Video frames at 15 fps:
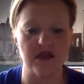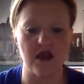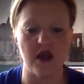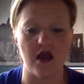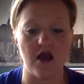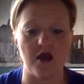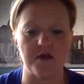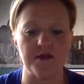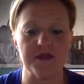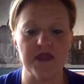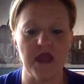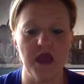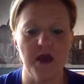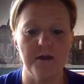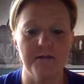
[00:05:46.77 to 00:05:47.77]

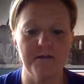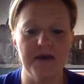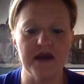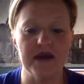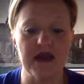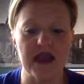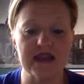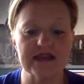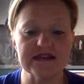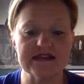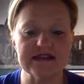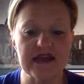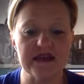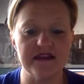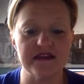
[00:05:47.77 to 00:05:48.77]
But I can
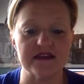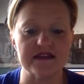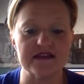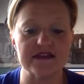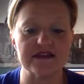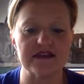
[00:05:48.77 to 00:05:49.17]
say this,